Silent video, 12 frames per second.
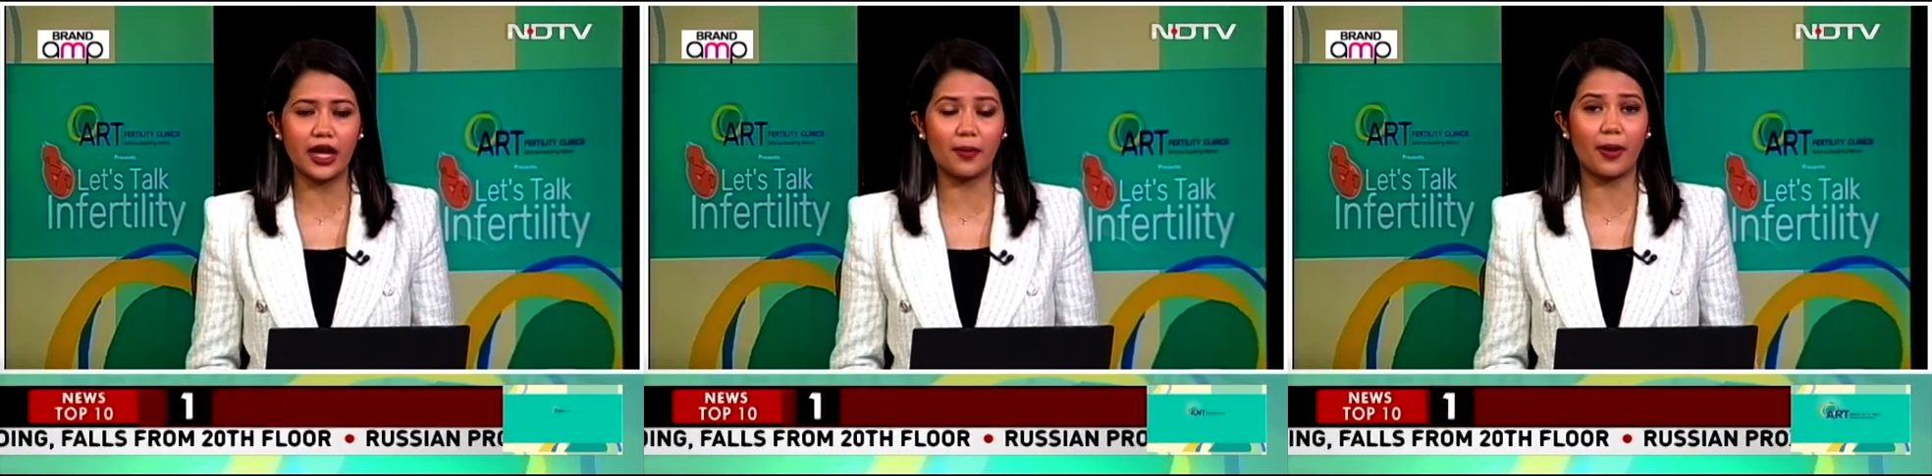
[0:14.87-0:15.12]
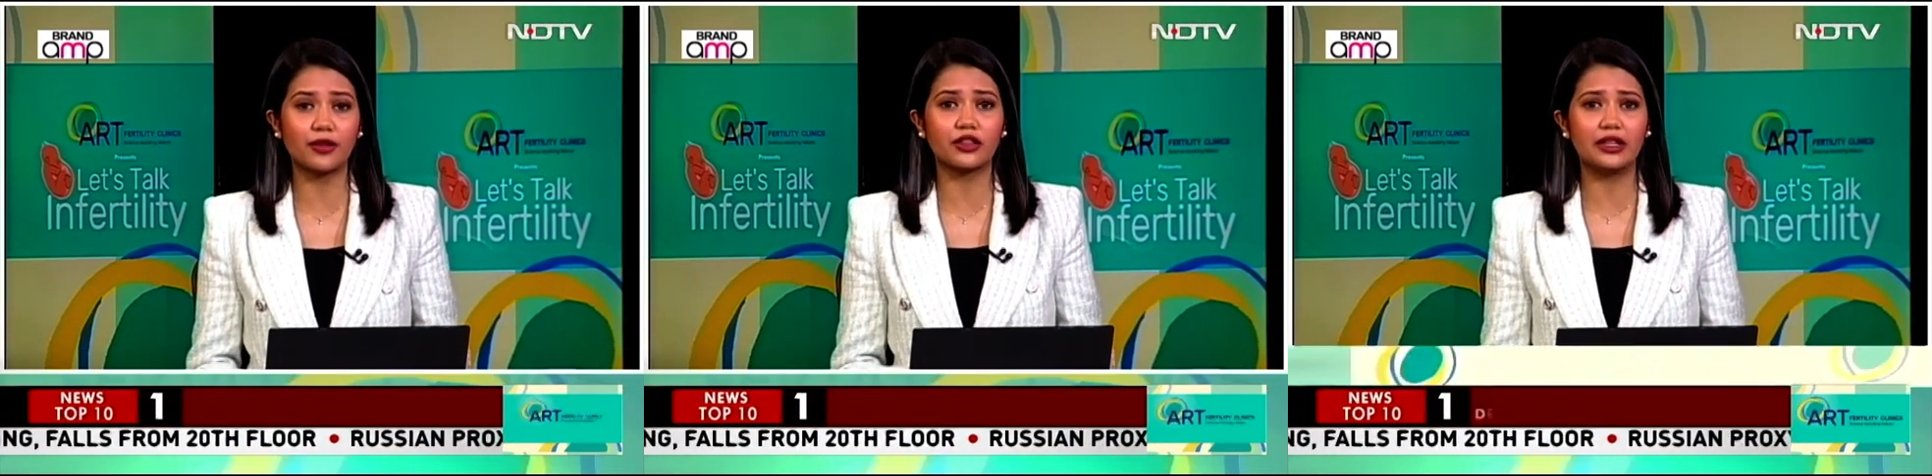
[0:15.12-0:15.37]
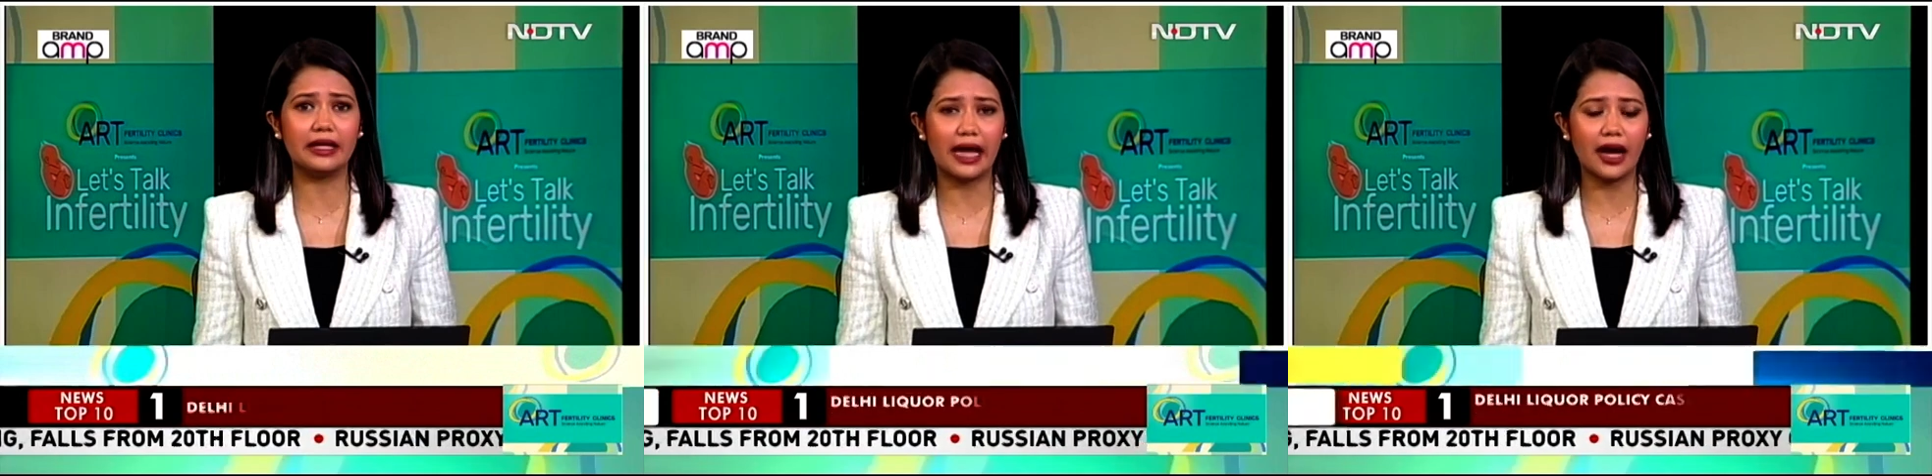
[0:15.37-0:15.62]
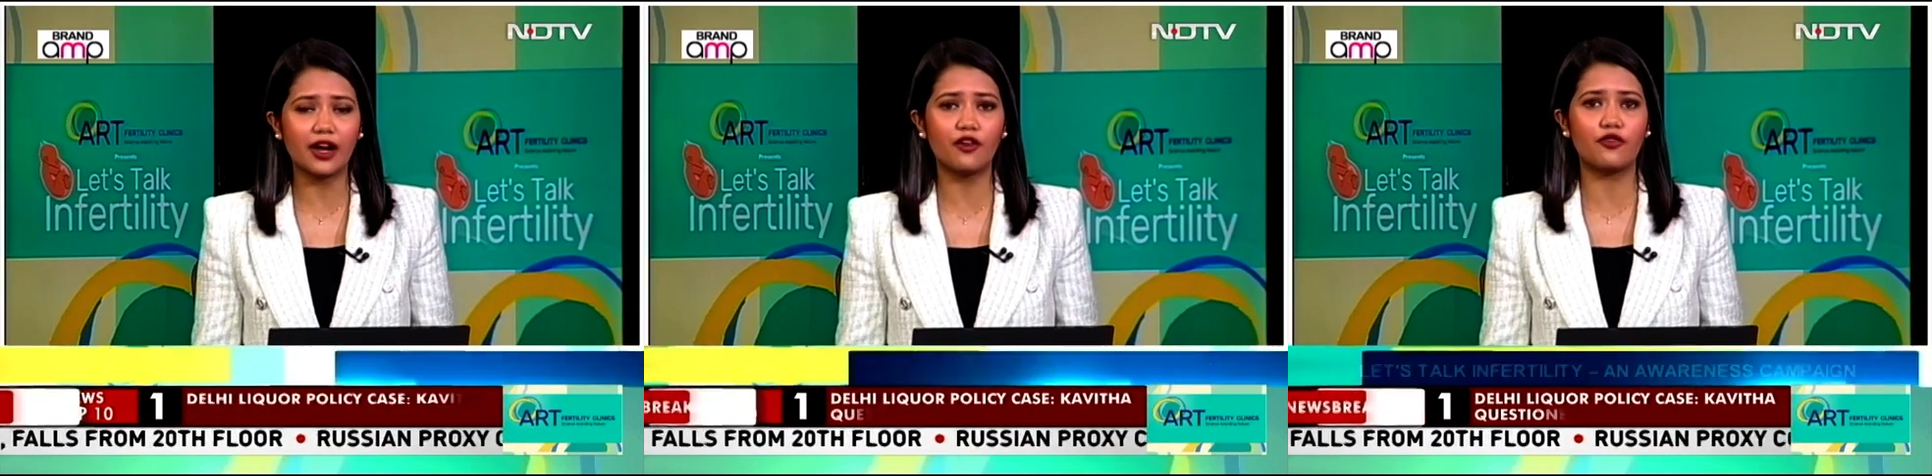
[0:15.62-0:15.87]
about the
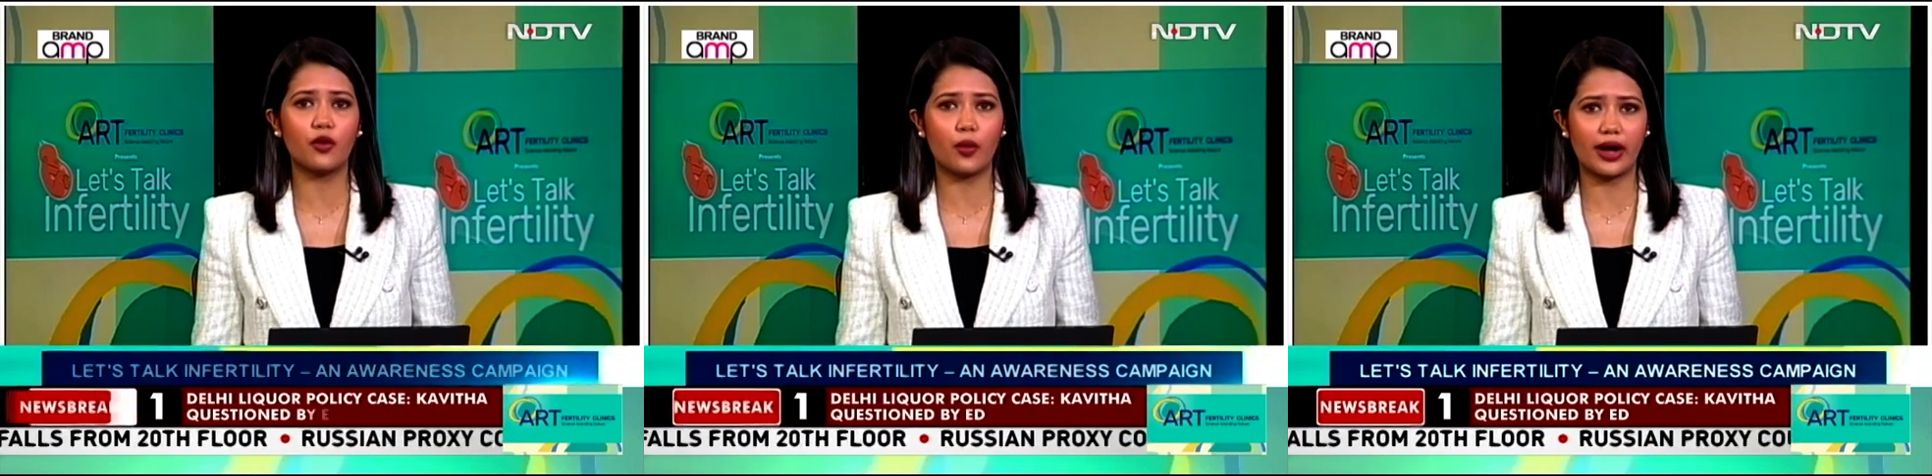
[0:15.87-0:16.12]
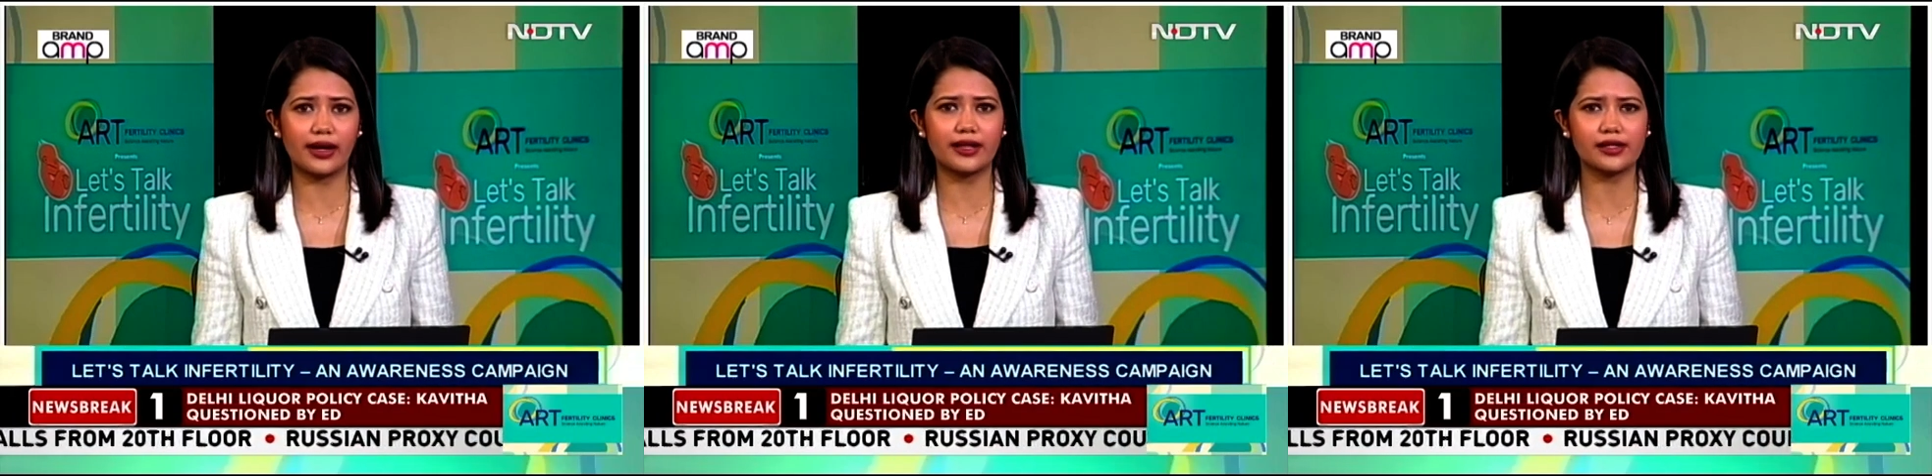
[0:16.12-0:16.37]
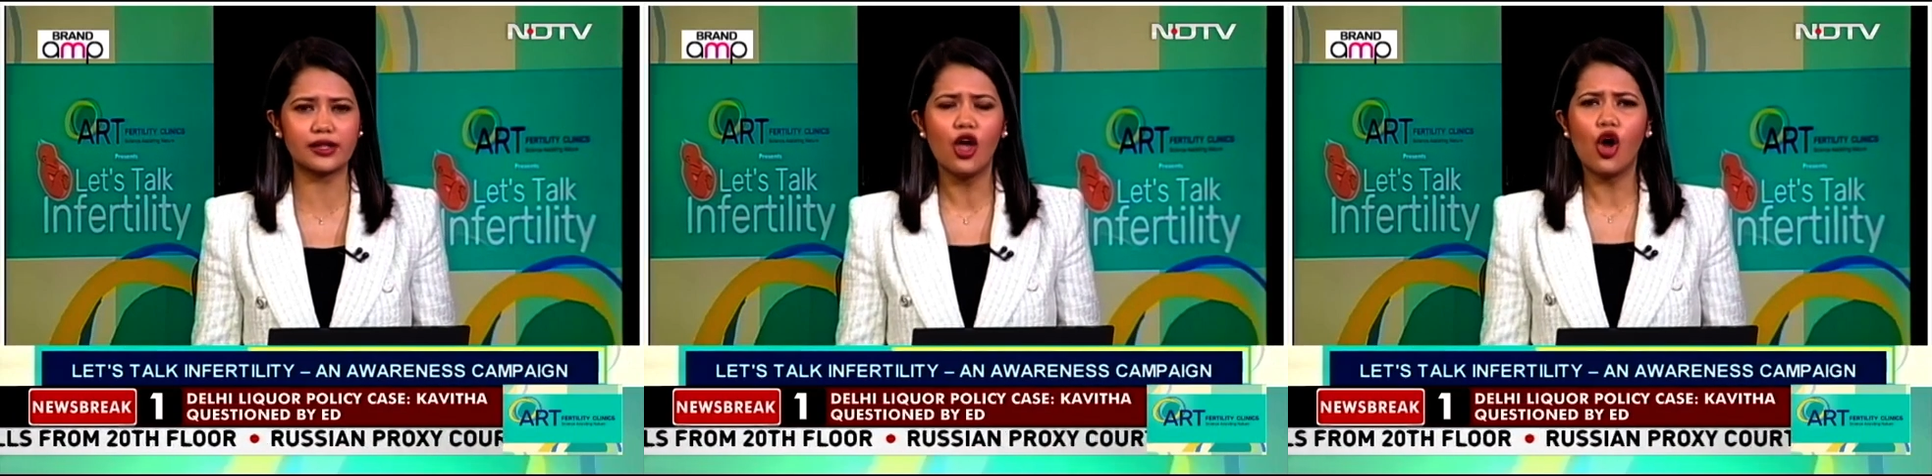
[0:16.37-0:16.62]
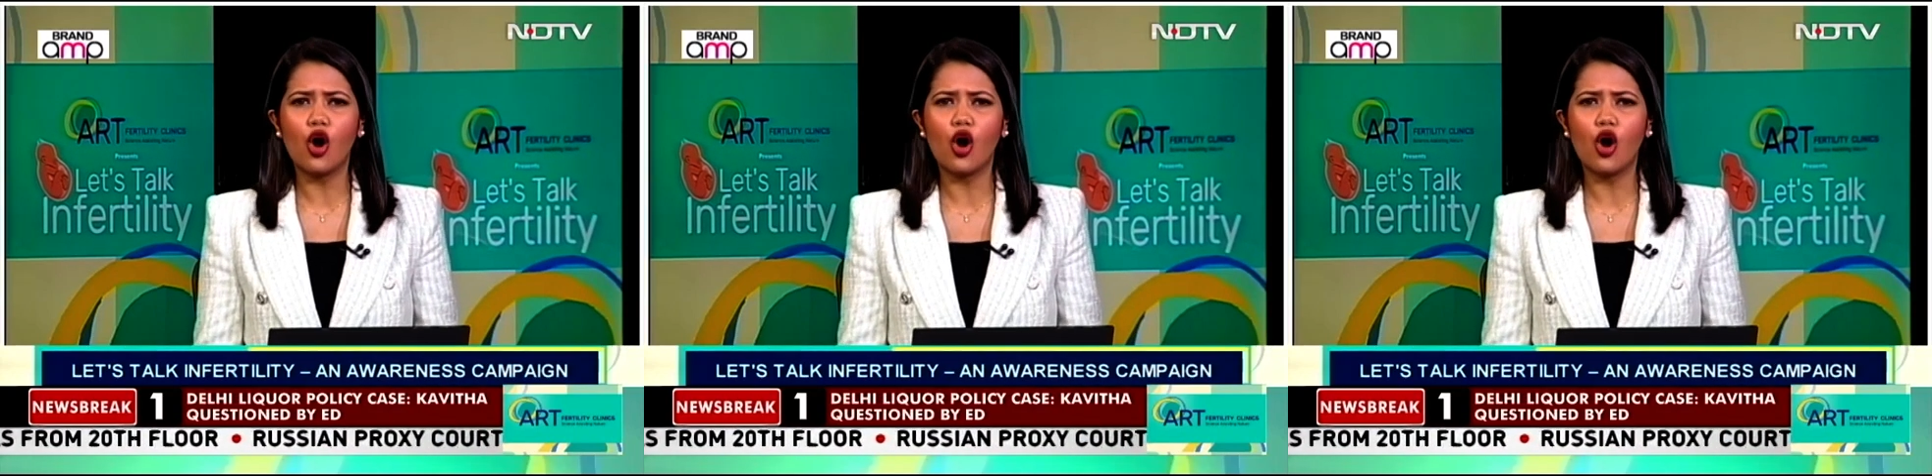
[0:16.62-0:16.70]
lack of awareness